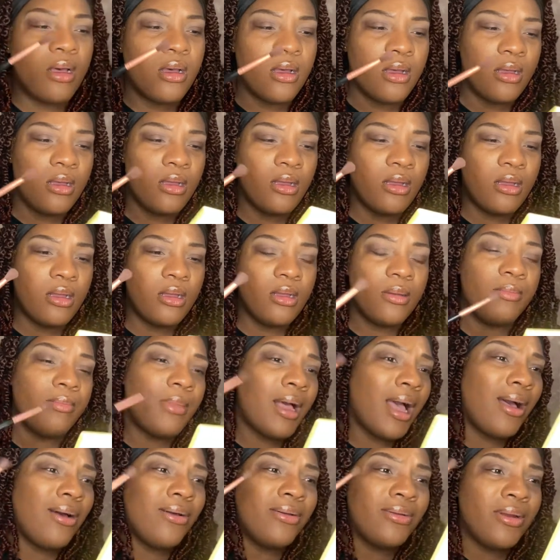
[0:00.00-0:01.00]
I
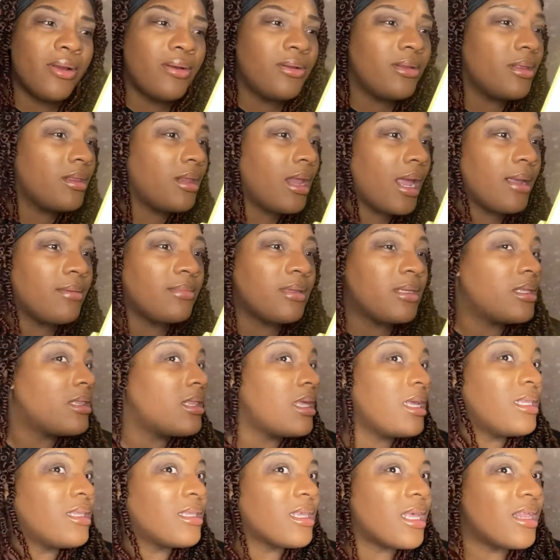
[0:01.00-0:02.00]
don't know the names of
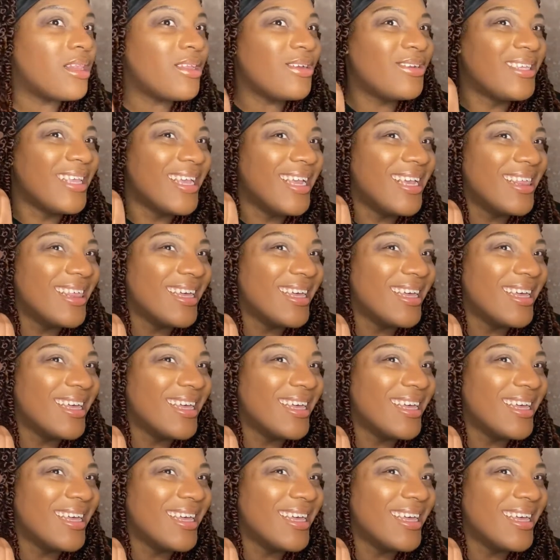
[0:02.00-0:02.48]
these colors